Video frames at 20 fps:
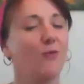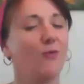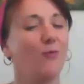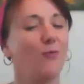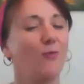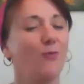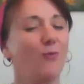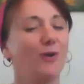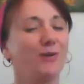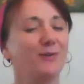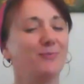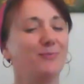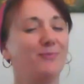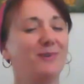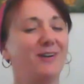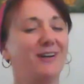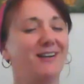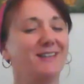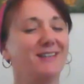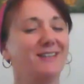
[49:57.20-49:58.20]
what
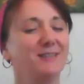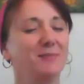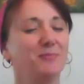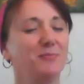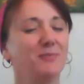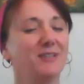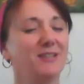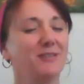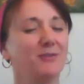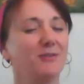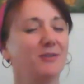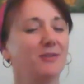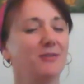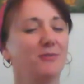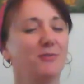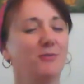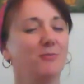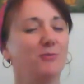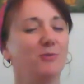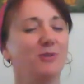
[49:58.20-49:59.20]
part in me,
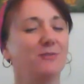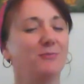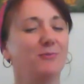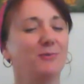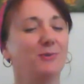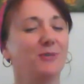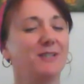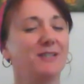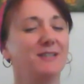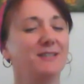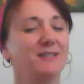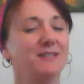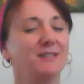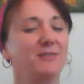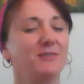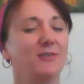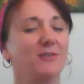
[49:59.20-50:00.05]
or what is it, or